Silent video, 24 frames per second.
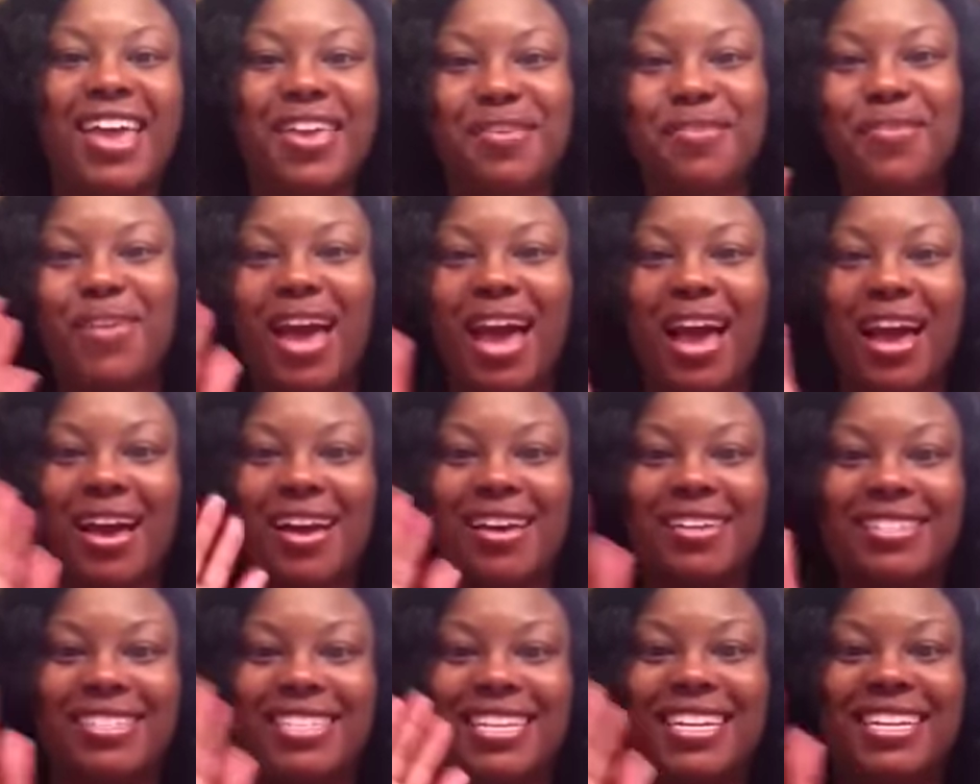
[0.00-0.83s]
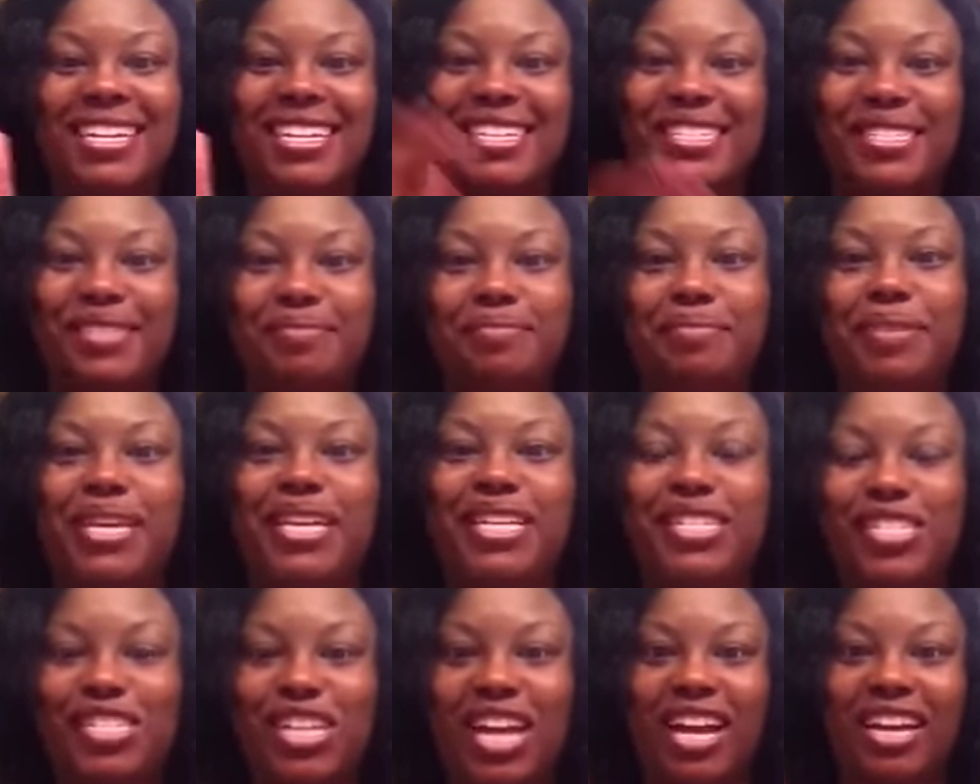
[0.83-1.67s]
you guys, it is
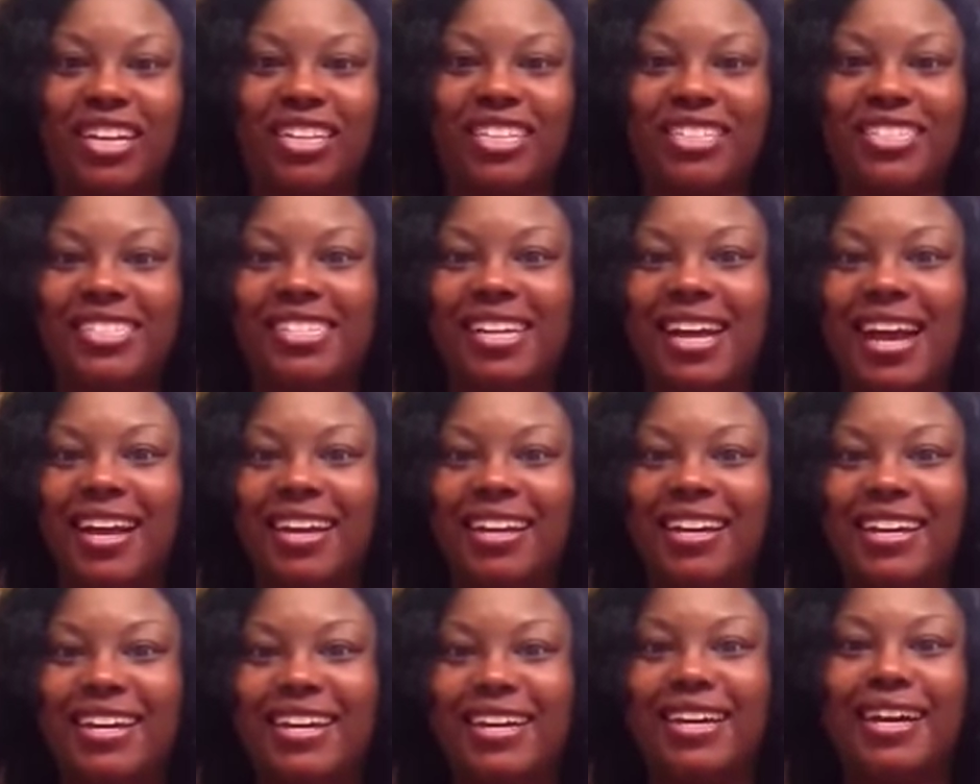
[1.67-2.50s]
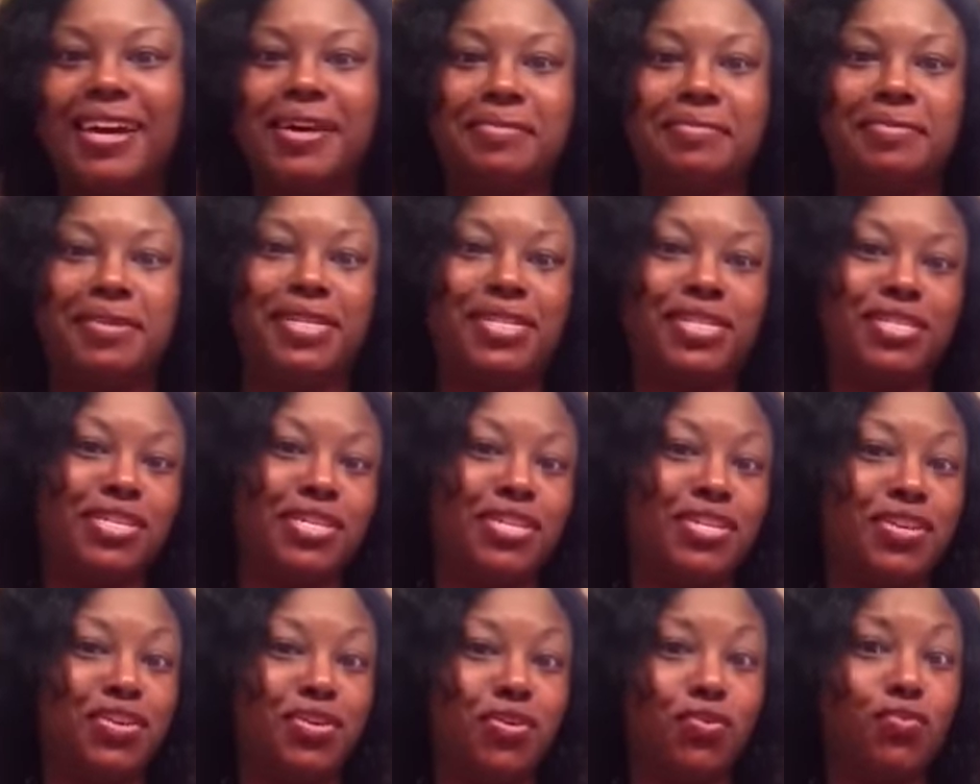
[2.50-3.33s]
me, Chocolate China, coming to
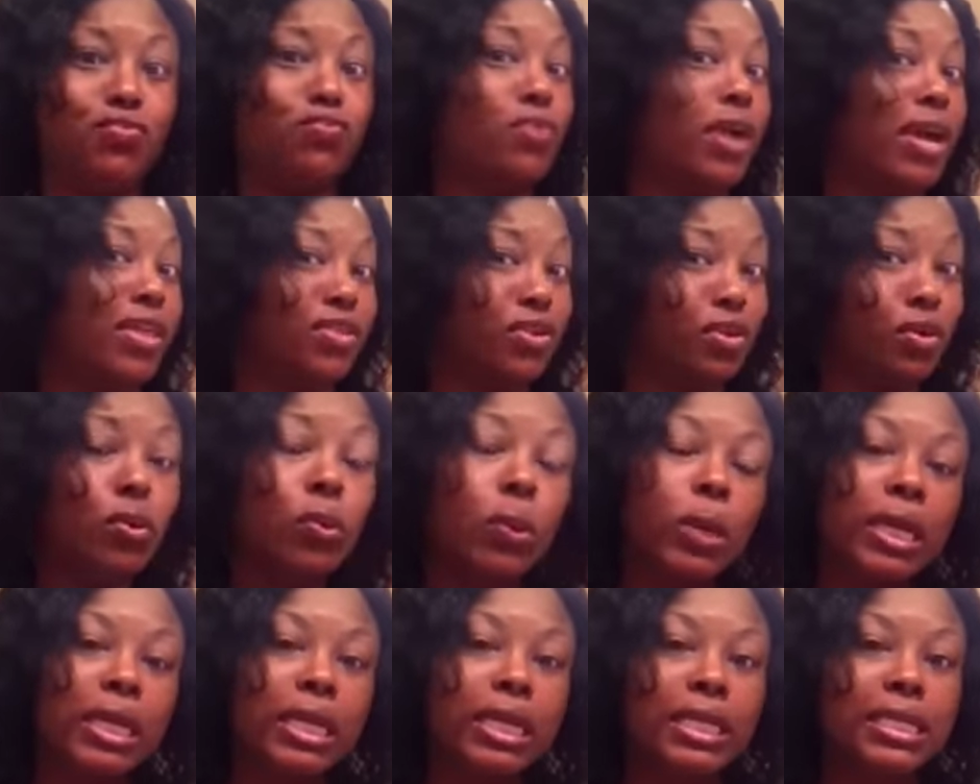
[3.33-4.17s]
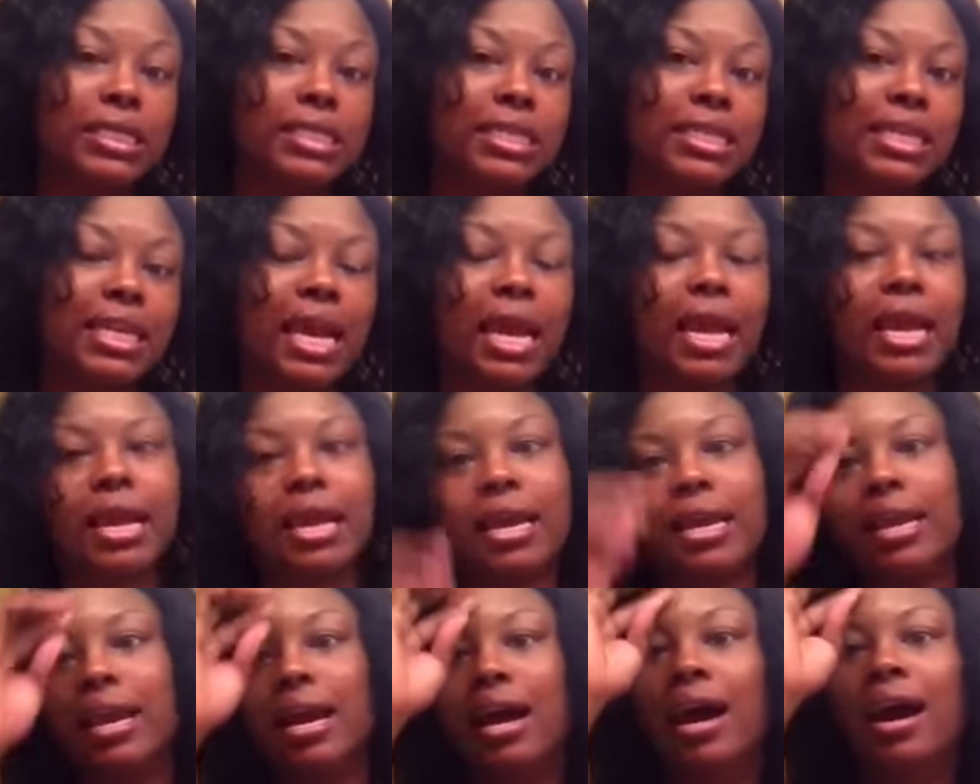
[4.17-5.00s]
you rather quickly
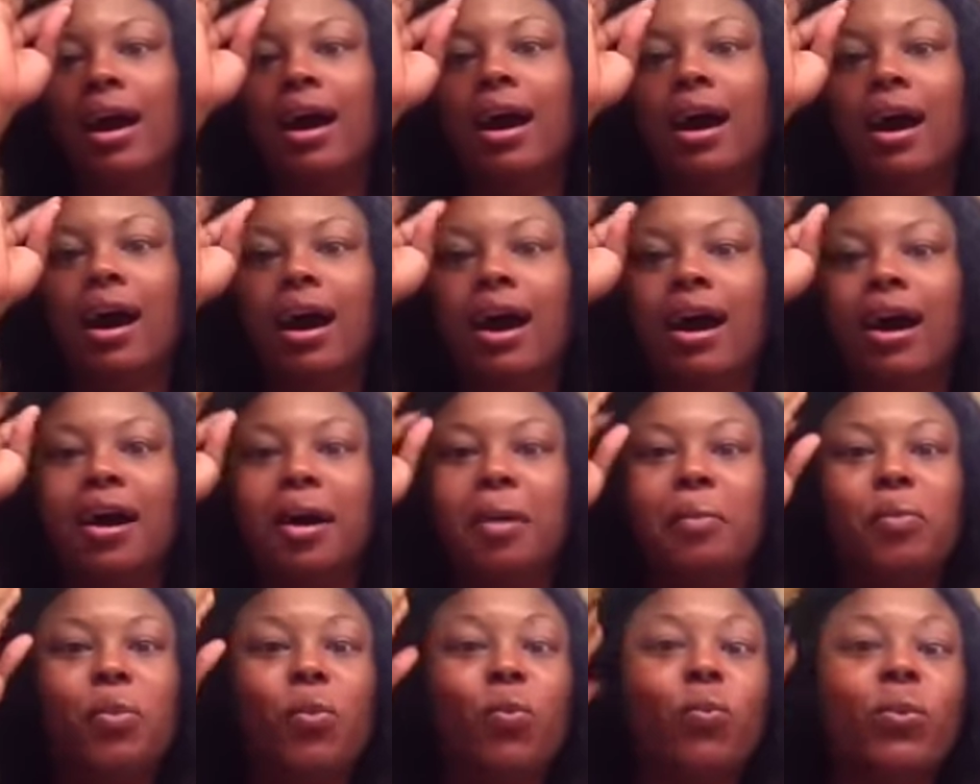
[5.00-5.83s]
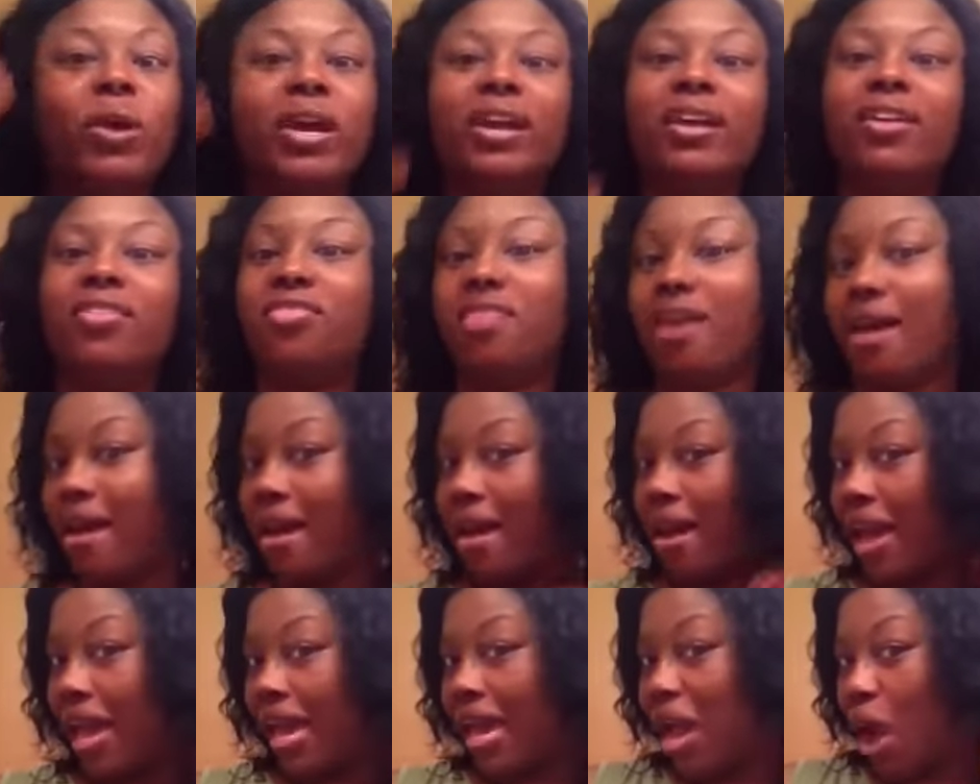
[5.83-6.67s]
today with
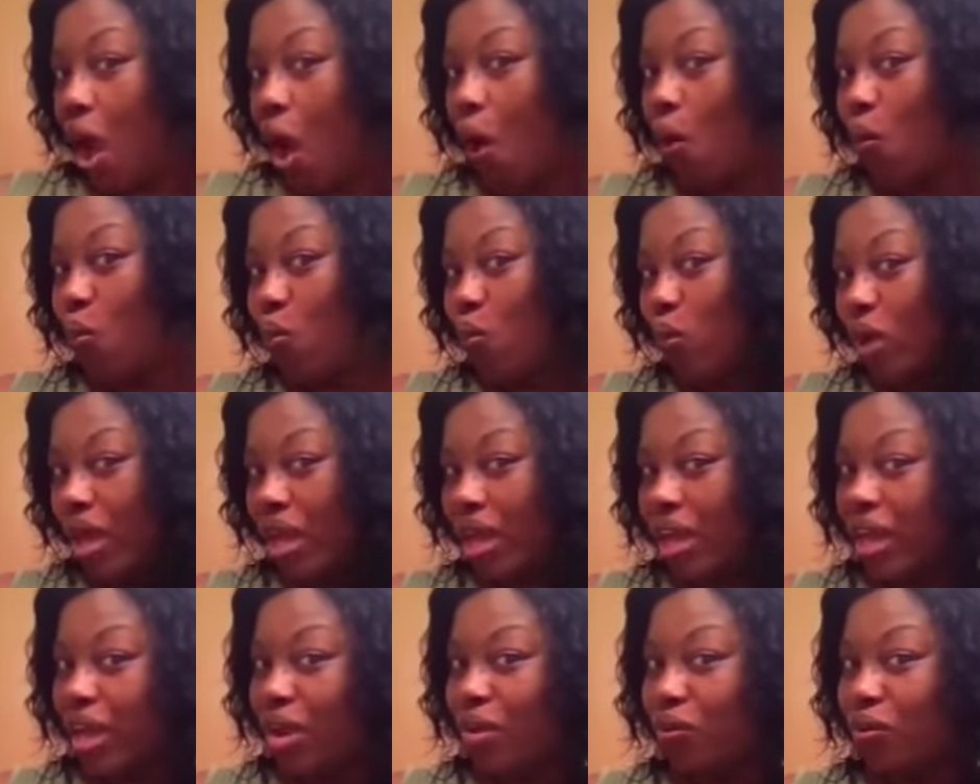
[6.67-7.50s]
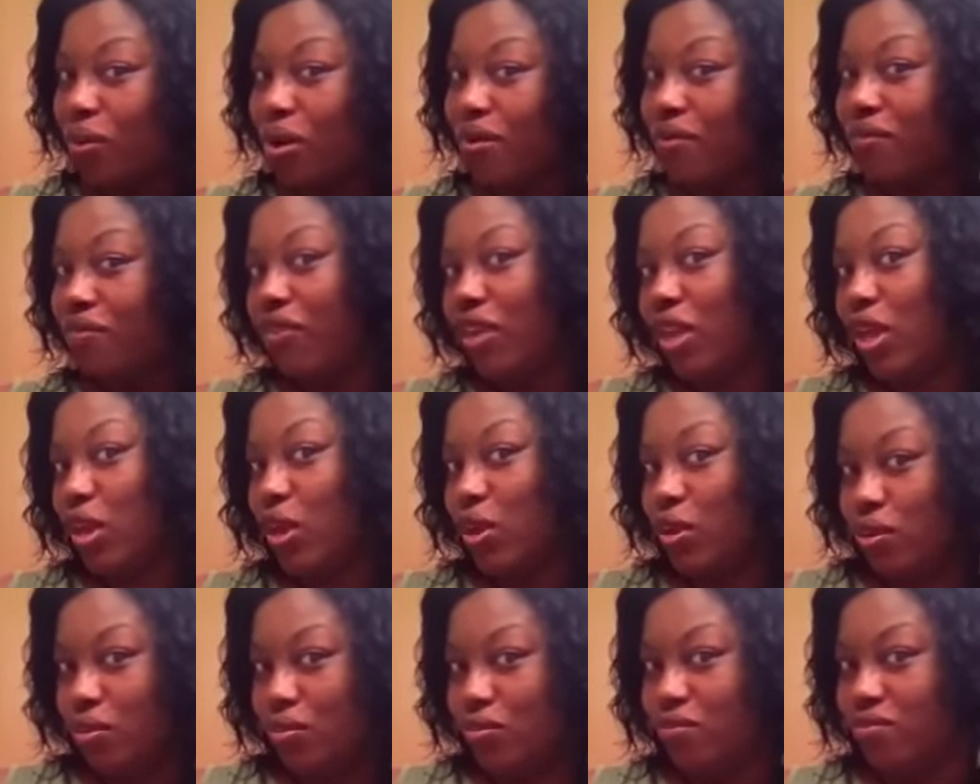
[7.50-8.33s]
a wig
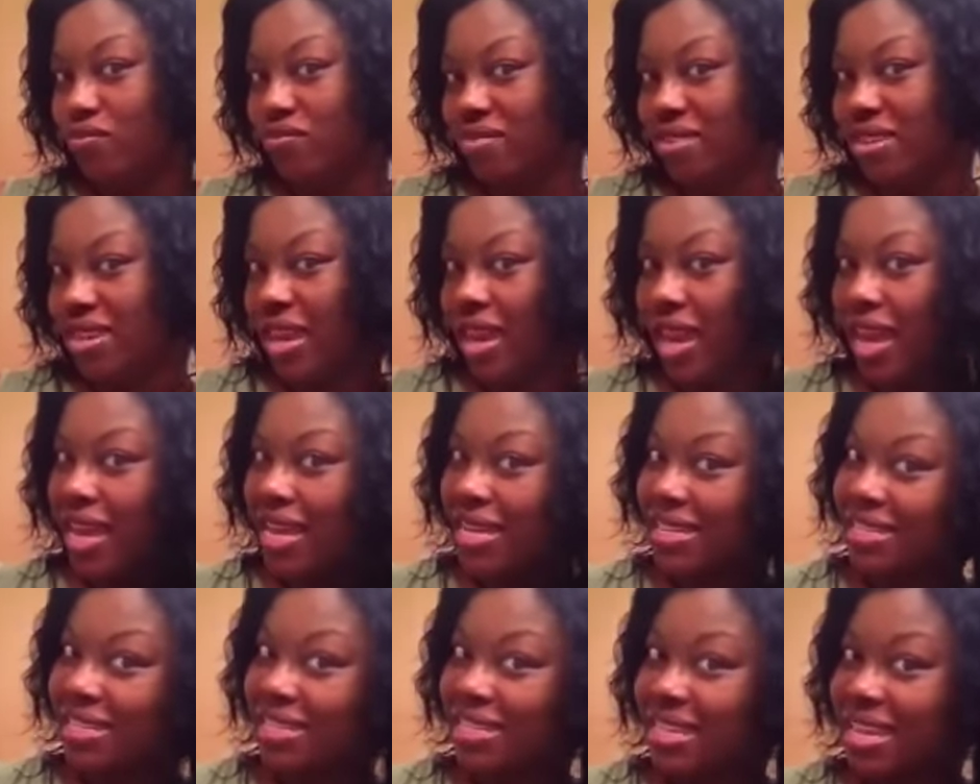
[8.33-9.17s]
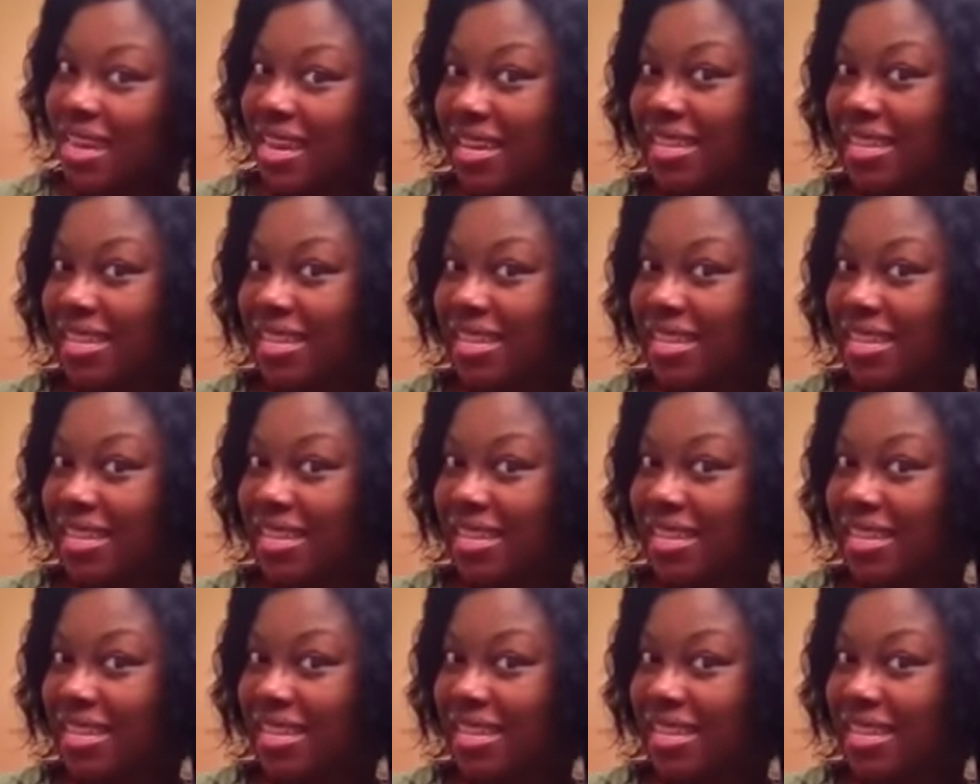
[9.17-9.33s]
review. Yes.